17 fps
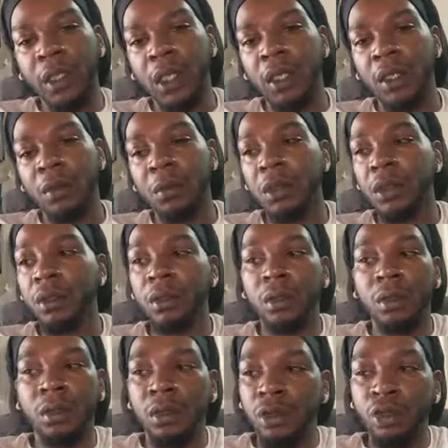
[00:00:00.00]
games.
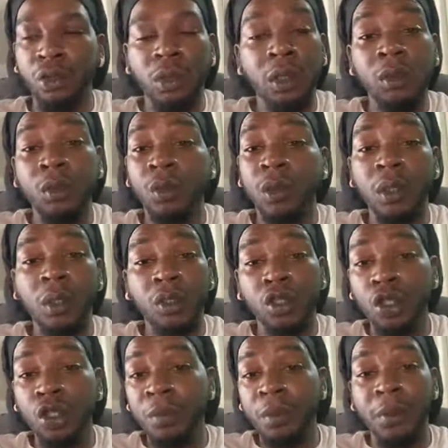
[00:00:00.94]
You didn't win the
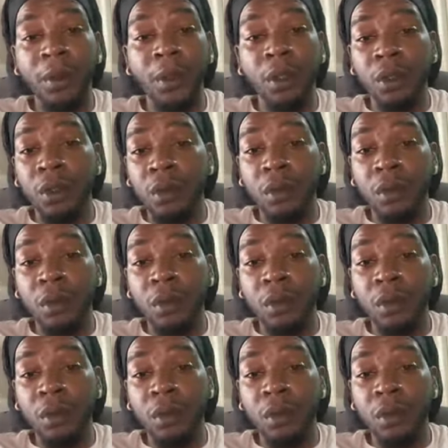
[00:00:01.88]
Super Bowl.